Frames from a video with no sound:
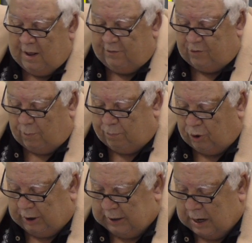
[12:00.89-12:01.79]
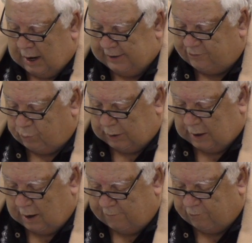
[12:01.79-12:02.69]
So a pretty nice
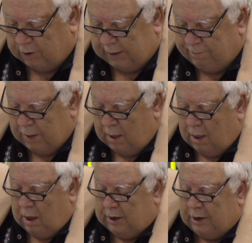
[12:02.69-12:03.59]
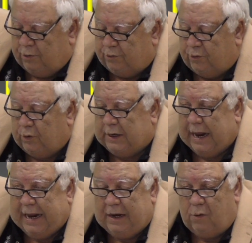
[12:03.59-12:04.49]
recovery. Year to
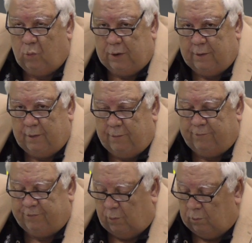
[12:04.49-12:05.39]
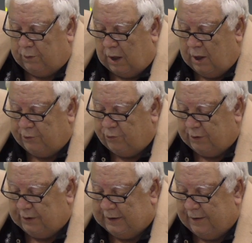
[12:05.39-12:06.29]
date, we have sold
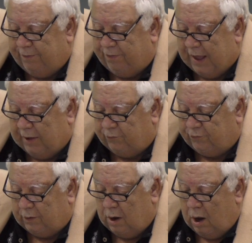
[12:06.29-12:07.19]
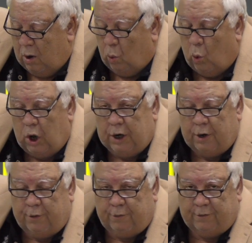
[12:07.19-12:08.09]

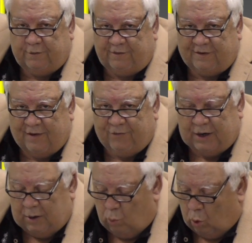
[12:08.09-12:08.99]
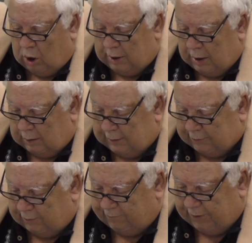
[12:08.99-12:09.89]
110,171
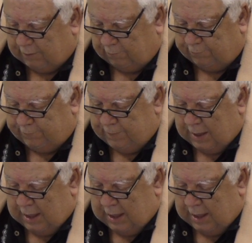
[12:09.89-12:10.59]
electric vehicles,